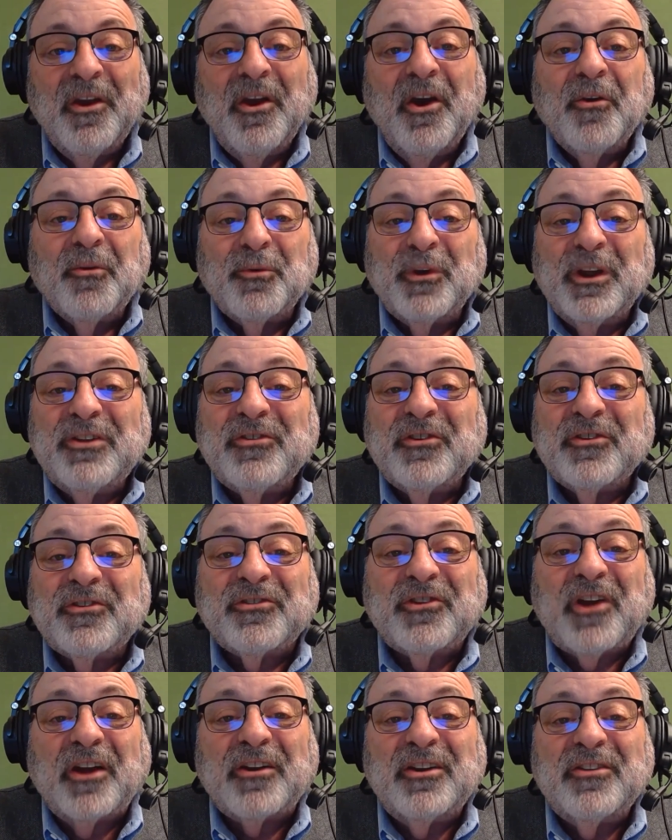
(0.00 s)
Recent
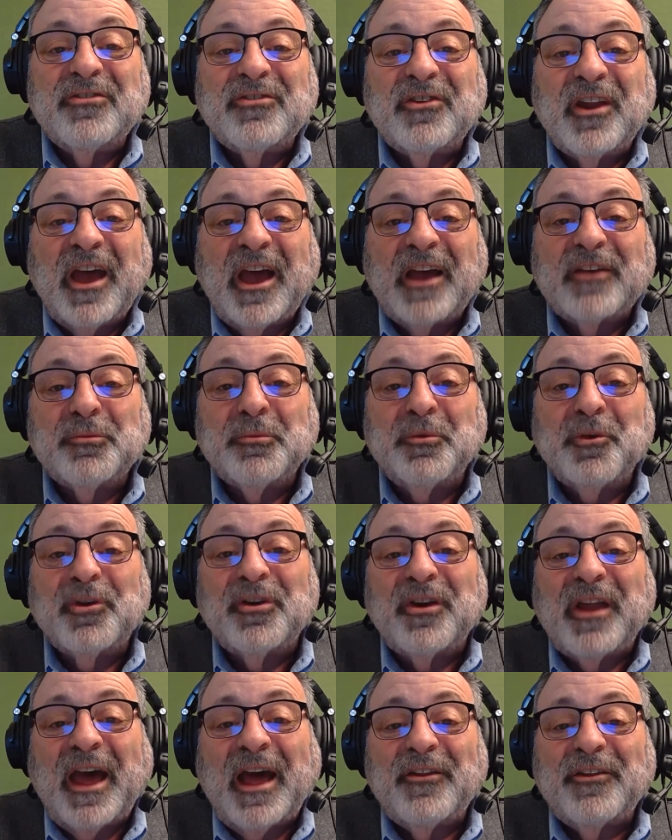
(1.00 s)
studies and expert
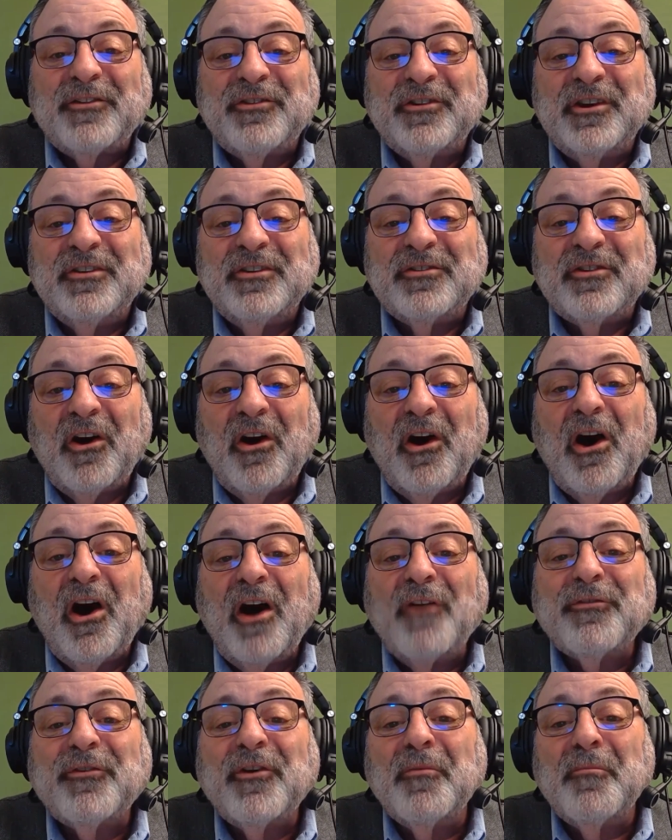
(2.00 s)
analyses
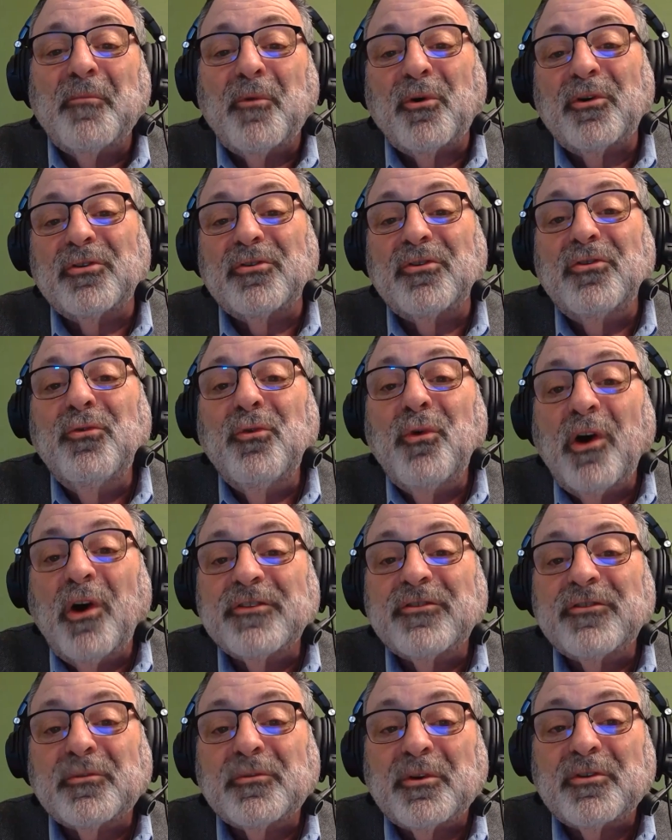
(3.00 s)
offer a more
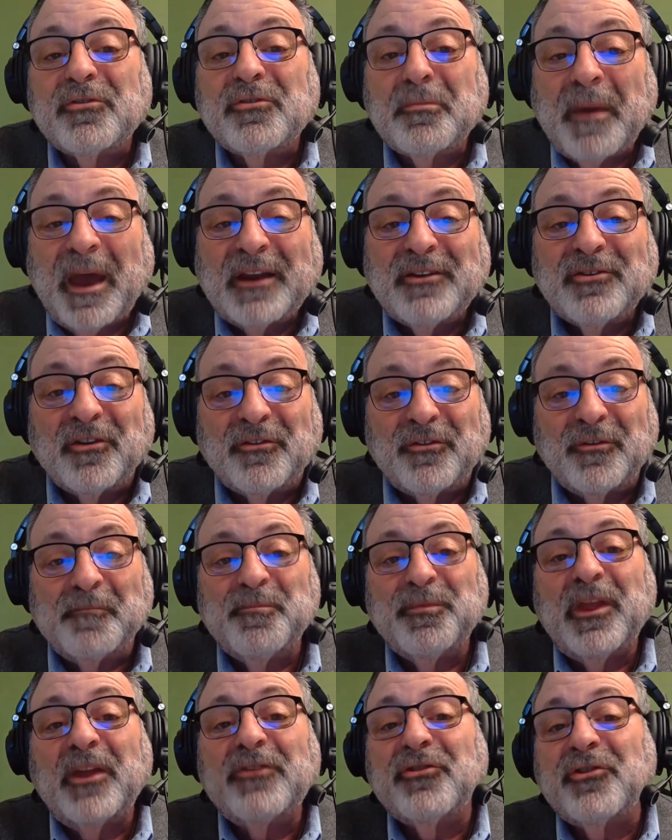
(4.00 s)
nuanced perspective.
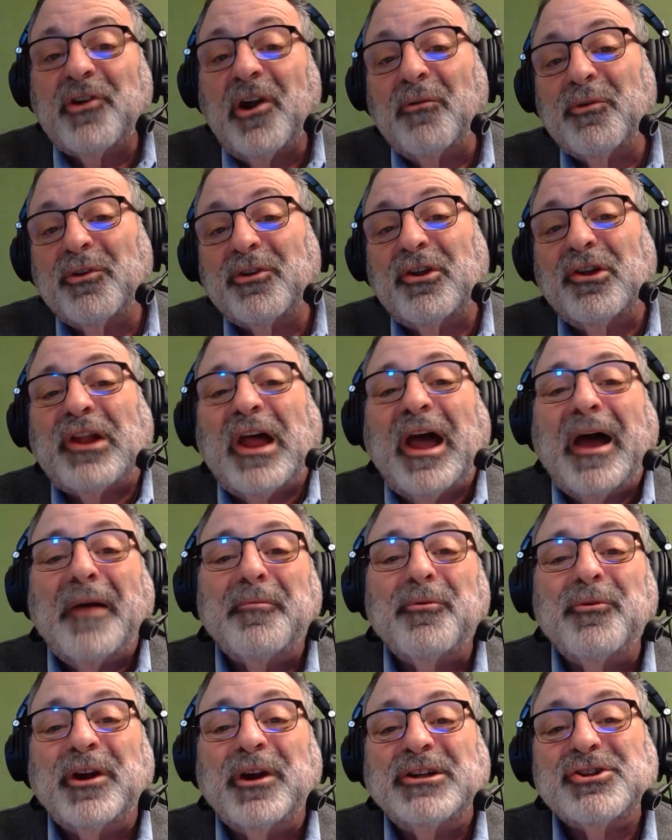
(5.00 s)
Let's start with
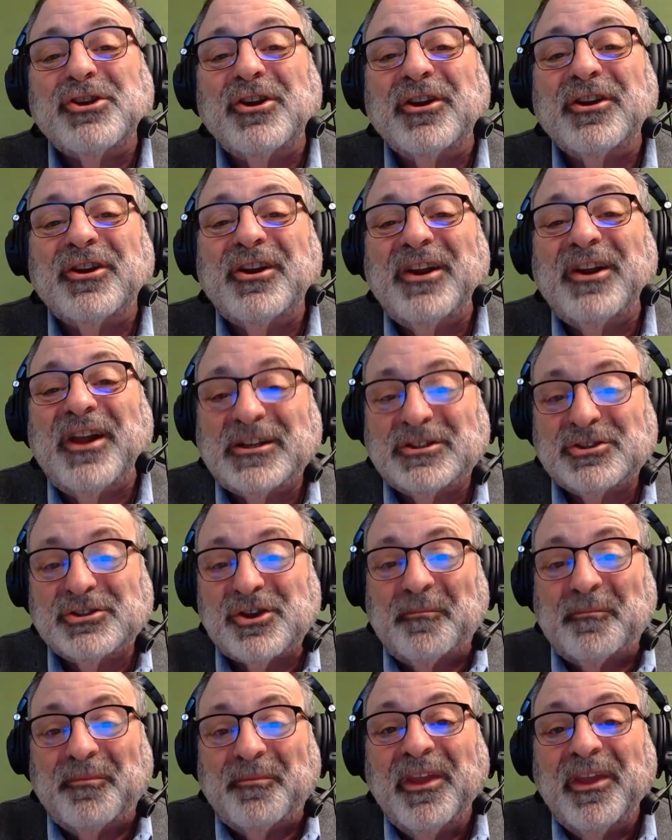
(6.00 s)
collaboration and connection.
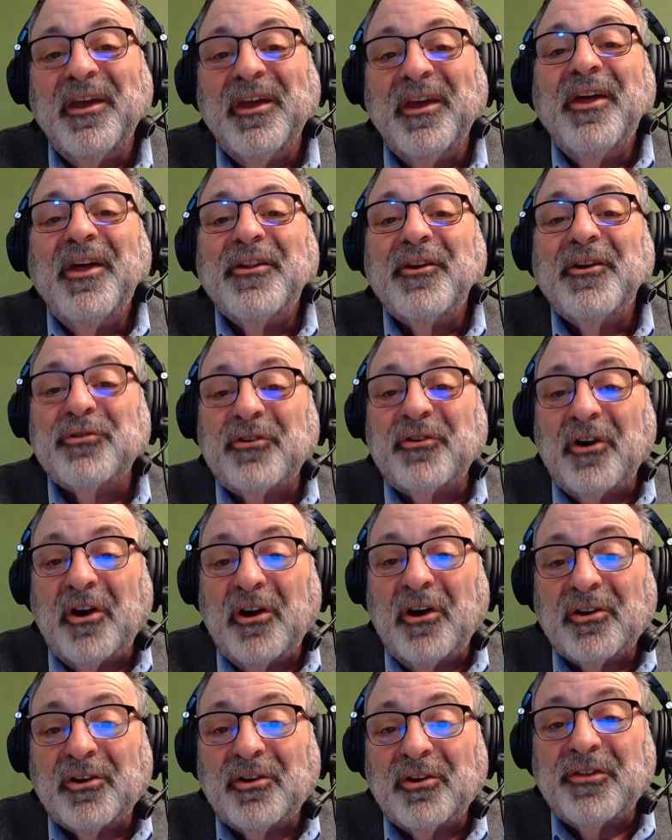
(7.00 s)
There was an
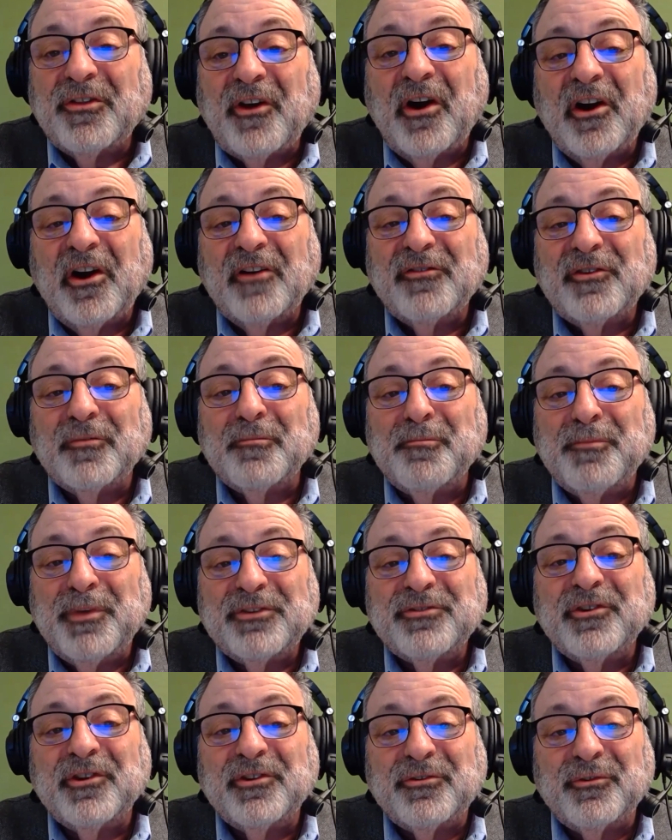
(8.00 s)
article in the Harvard
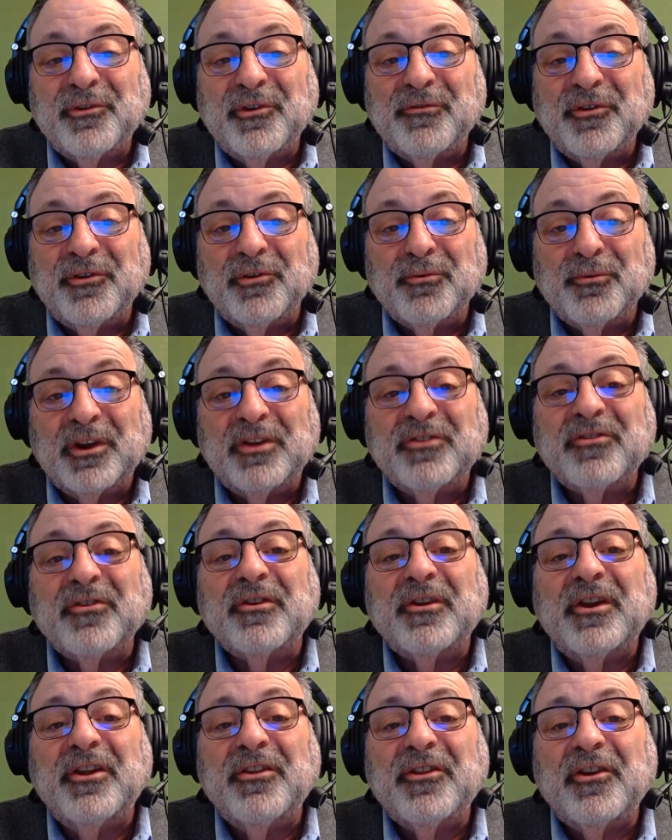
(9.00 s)
Business Review
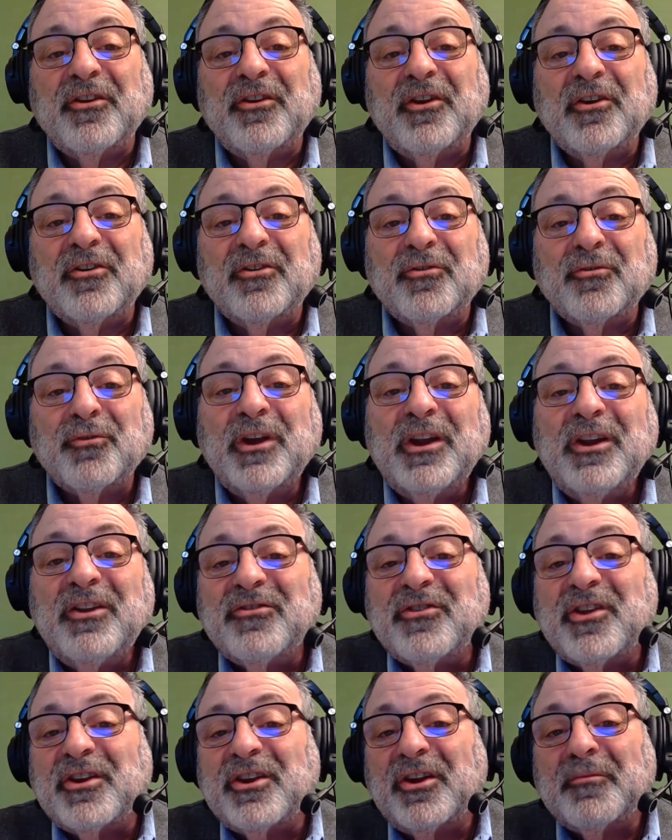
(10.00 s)
recently that agrees
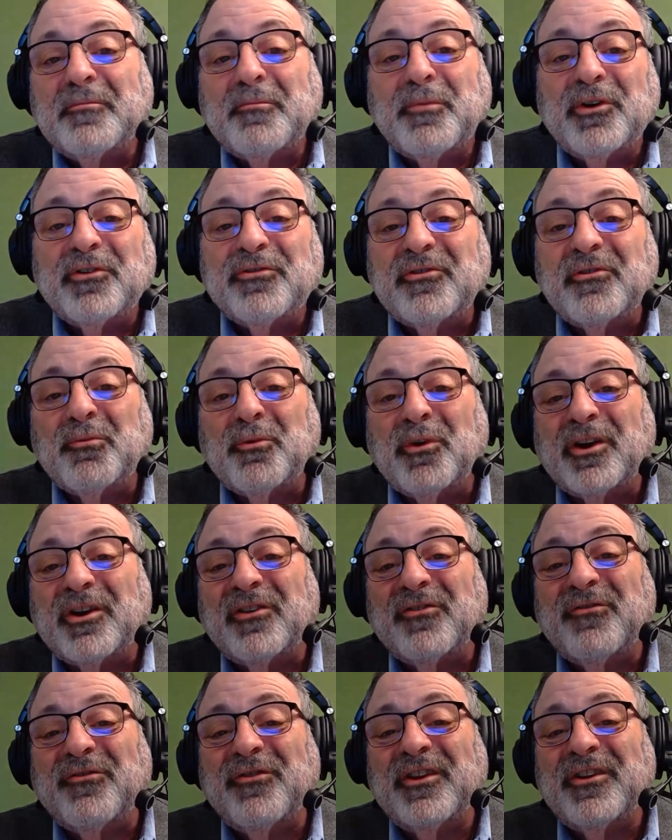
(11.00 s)
that in-person work
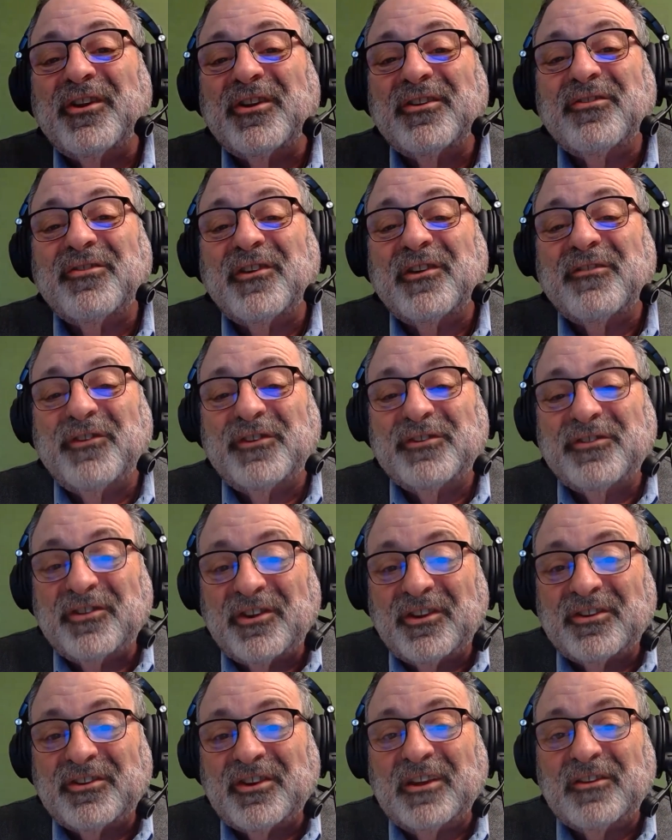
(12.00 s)
can
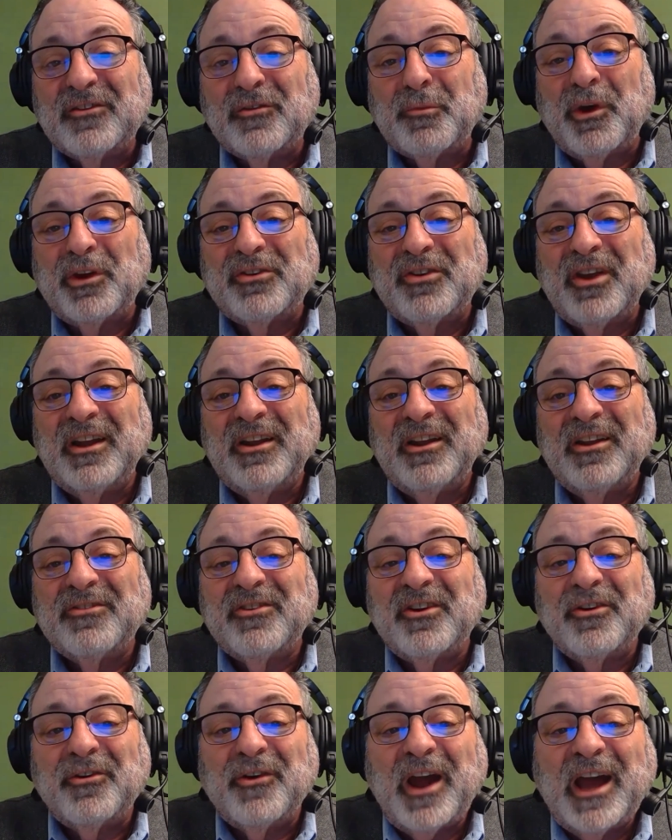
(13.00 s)
facilitate spontaneous
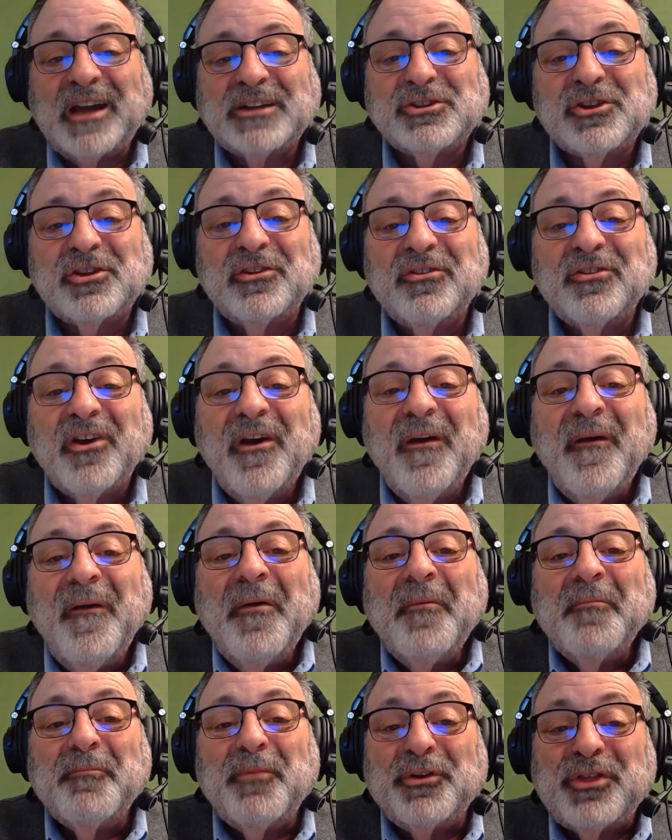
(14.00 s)
interactions,
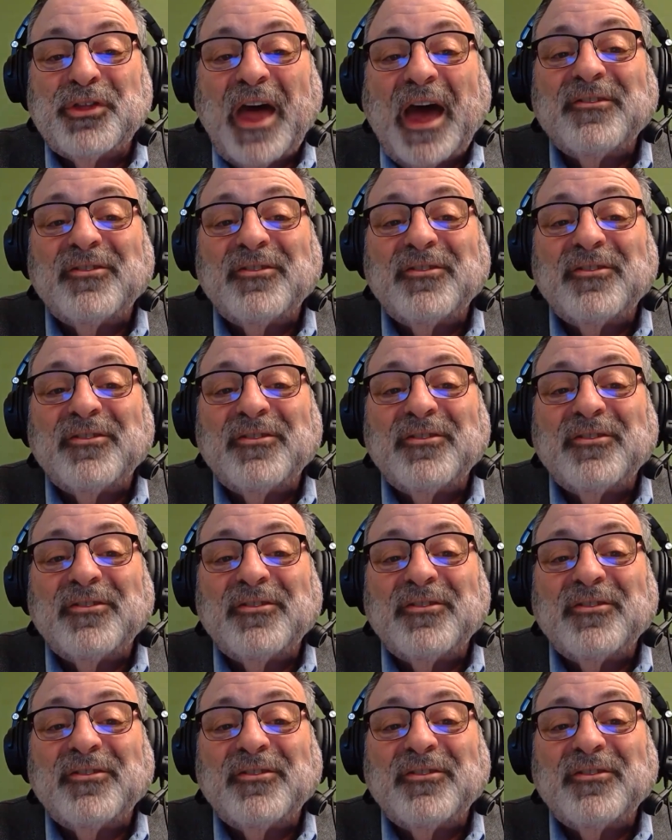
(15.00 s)
but that